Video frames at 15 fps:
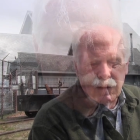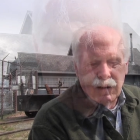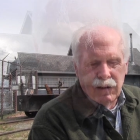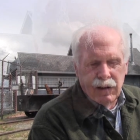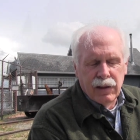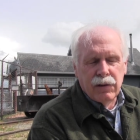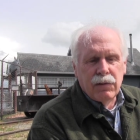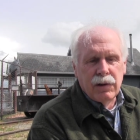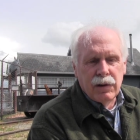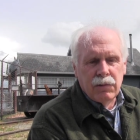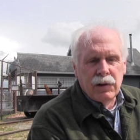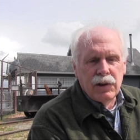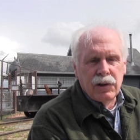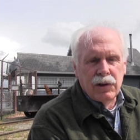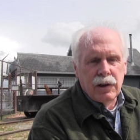Another
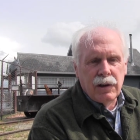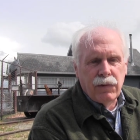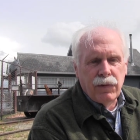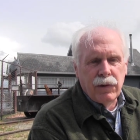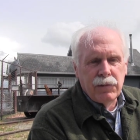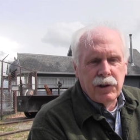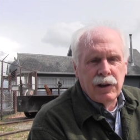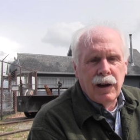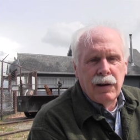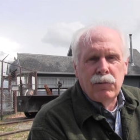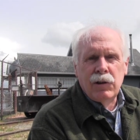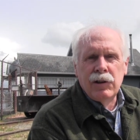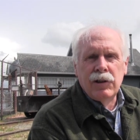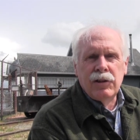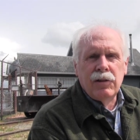one was uh, from
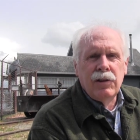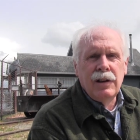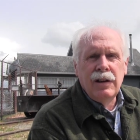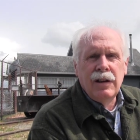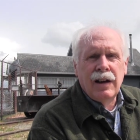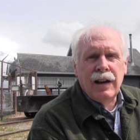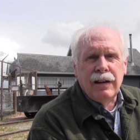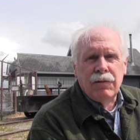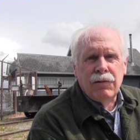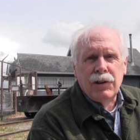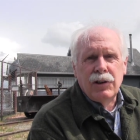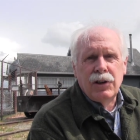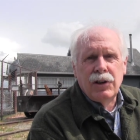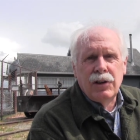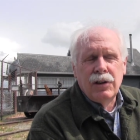Psalm 139,
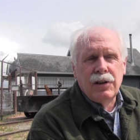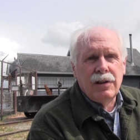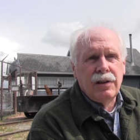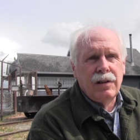which